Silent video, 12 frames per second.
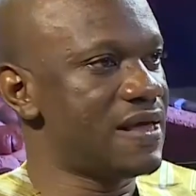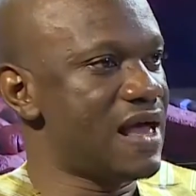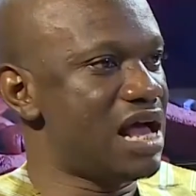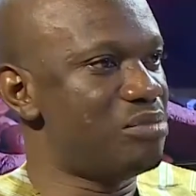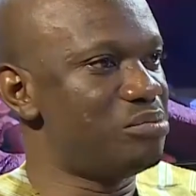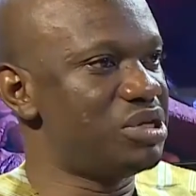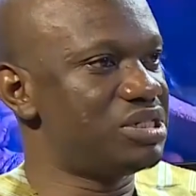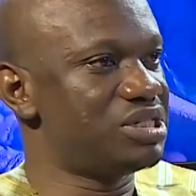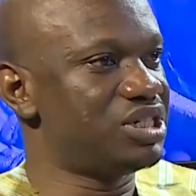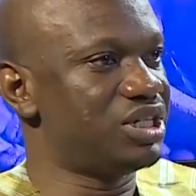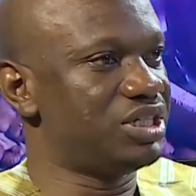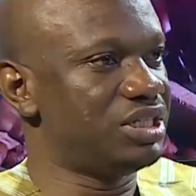I'm
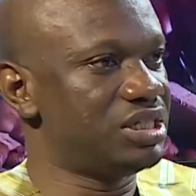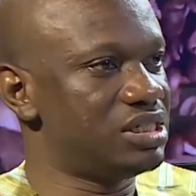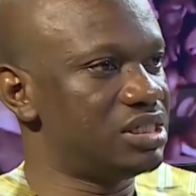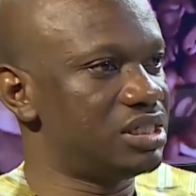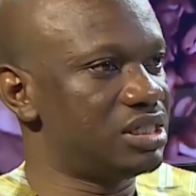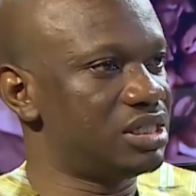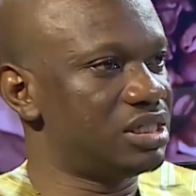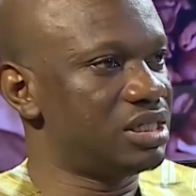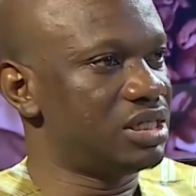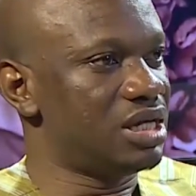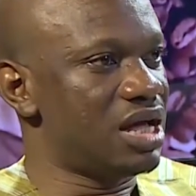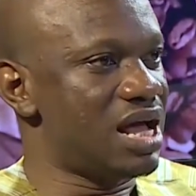meeting a need,
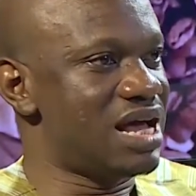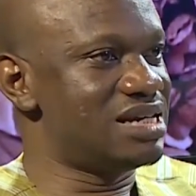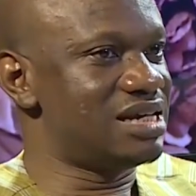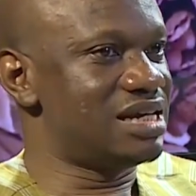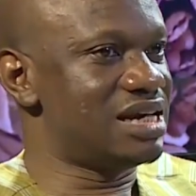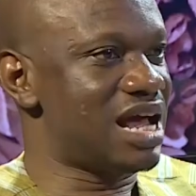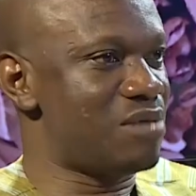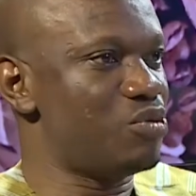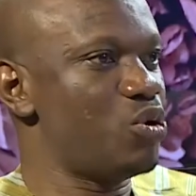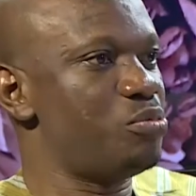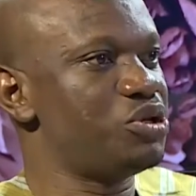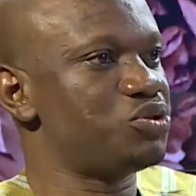and then I'm
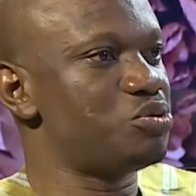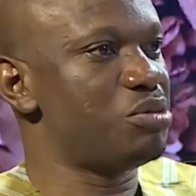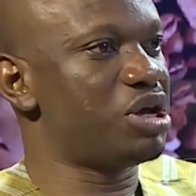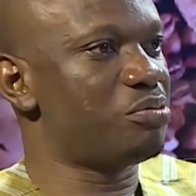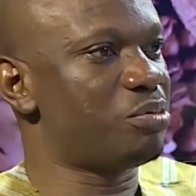hoping to make